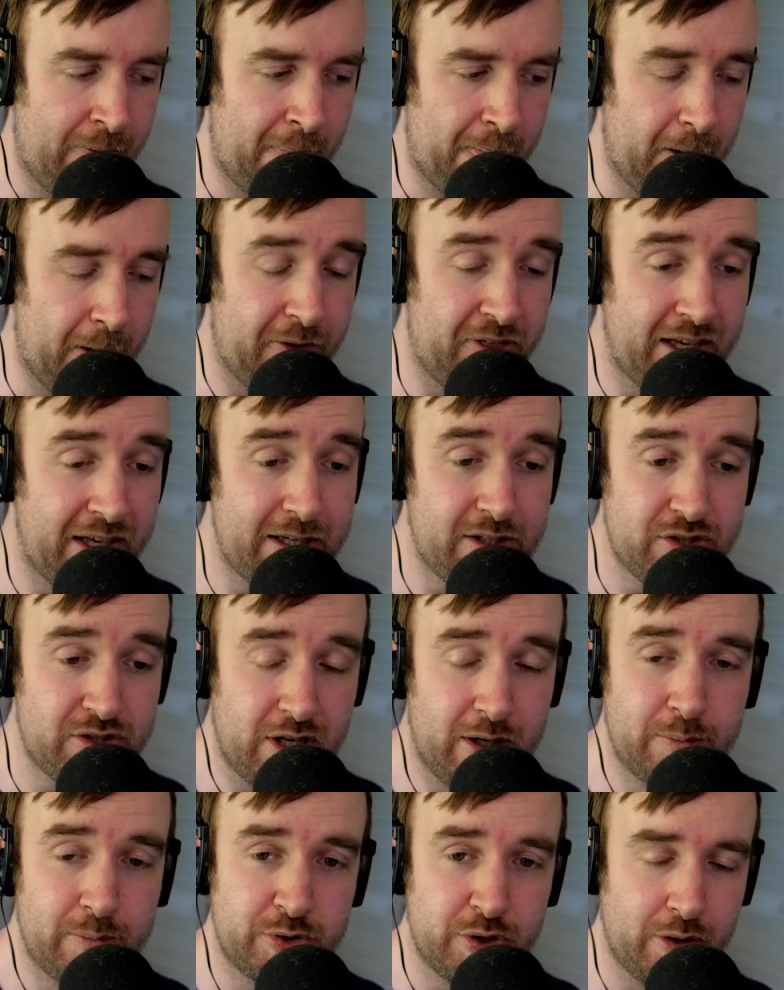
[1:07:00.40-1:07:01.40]
I think in
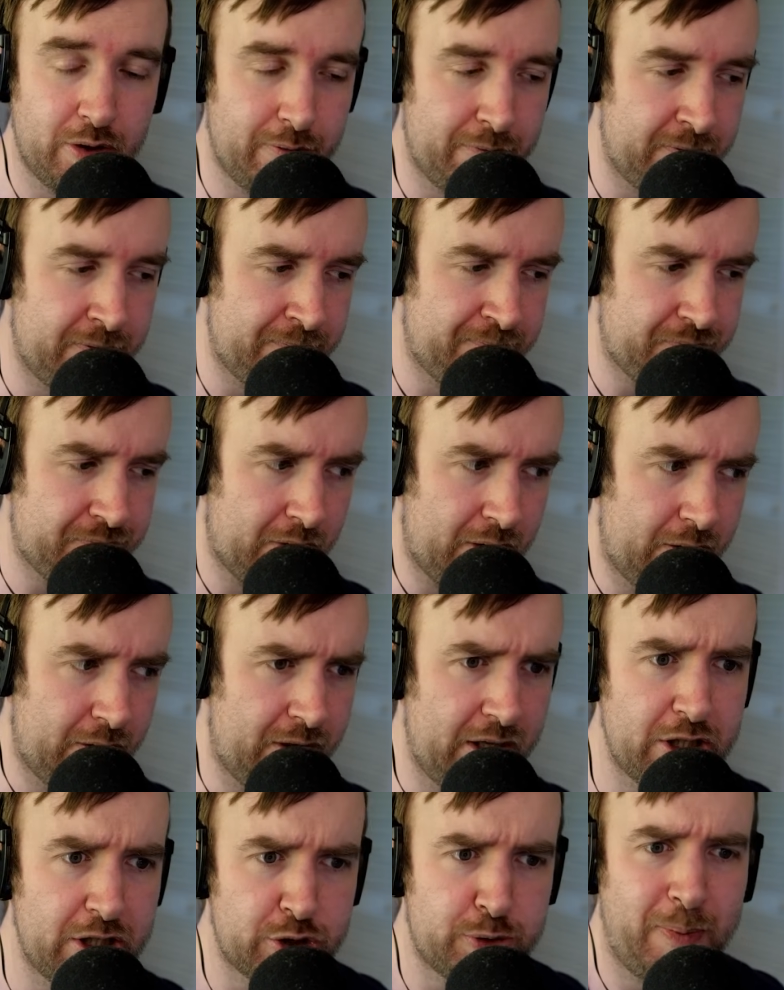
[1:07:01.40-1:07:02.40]
terms of
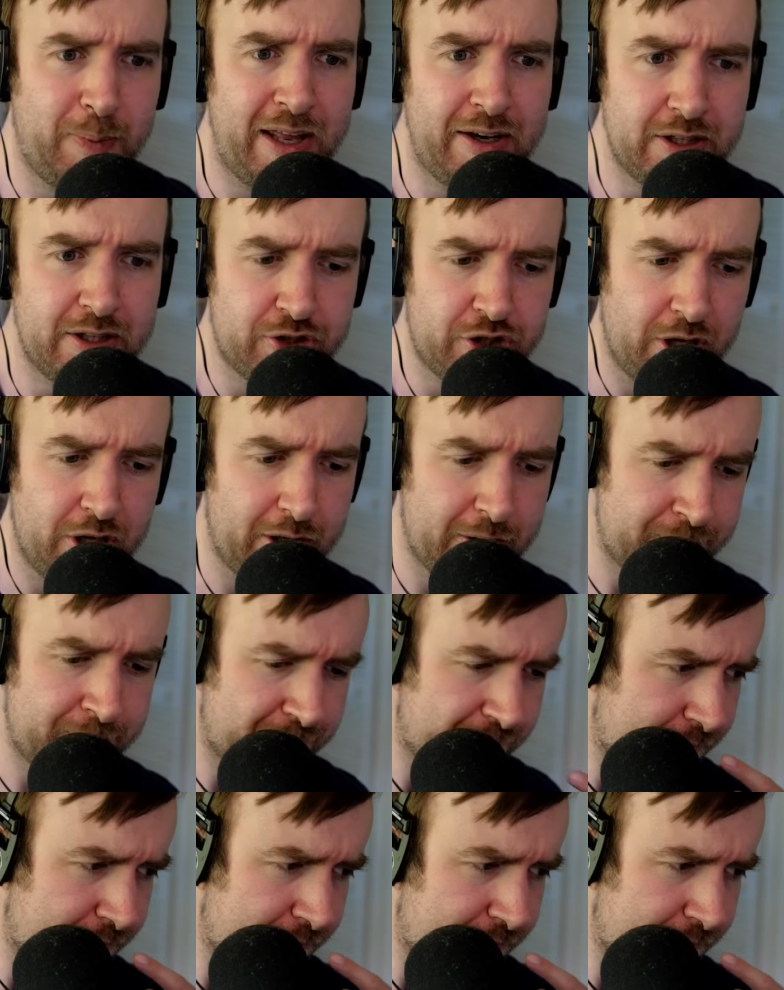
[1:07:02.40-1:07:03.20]
the expenditure,